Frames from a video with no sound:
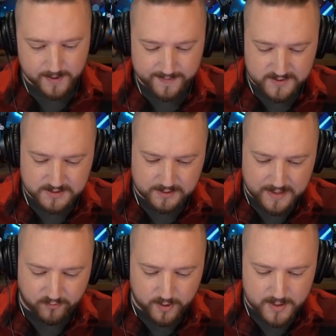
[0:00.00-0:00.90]
There's the
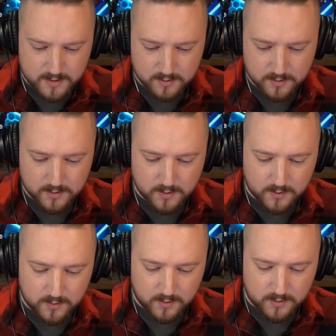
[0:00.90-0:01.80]
delivery.
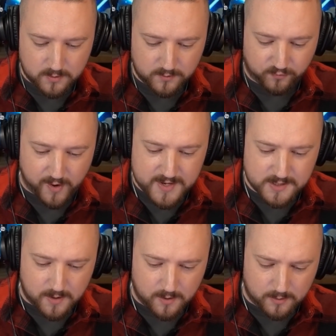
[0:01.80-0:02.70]

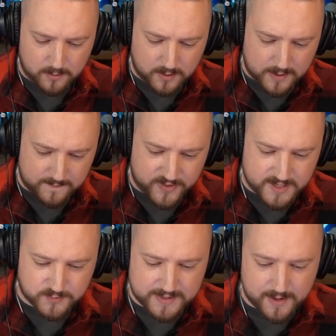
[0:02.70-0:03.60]
Freeze all of
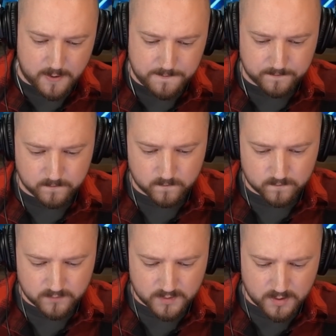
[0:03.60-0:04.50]
this right now.
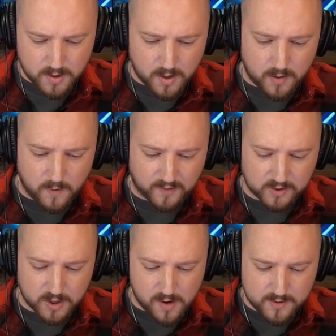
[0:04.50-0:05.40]
Oh, the
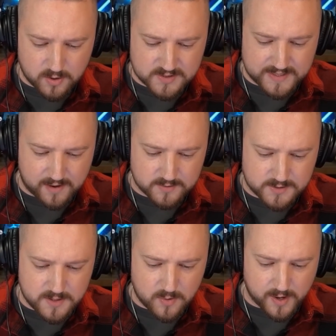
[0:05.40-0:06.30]
log goes down
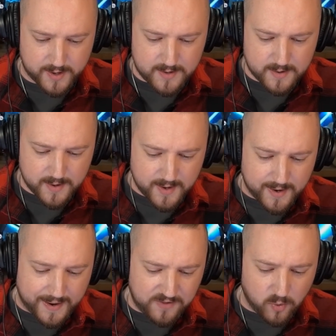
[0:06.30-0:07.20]
too, I...
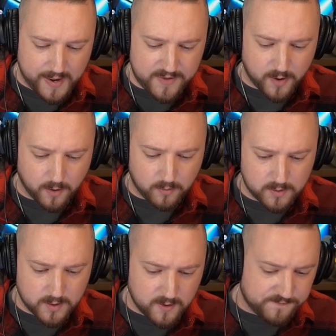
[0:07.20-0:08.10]
Either way, though,
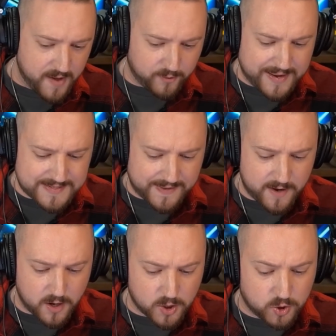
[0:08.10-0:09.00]
Valkyrie gets in
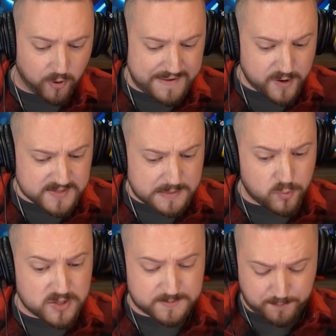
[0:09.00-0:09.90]
there. Graveyard gets some
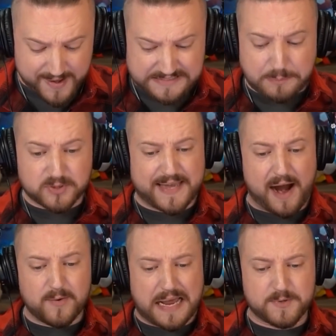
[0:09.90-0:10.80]
respectable
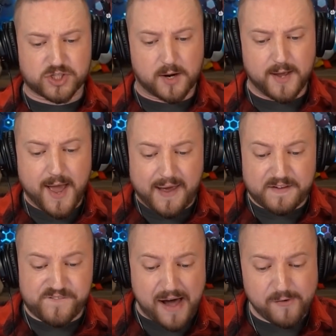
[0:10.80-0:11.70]
tower damage done.
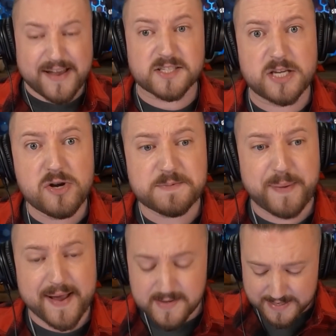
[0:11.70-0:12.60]
The Valkyrie gets two
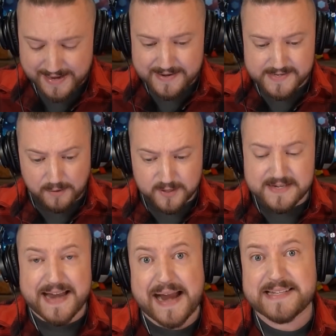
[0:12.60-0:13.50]
spins down to
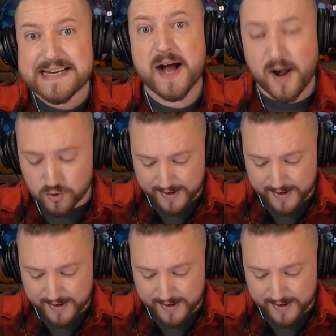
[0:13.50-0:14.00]
nineteen hundred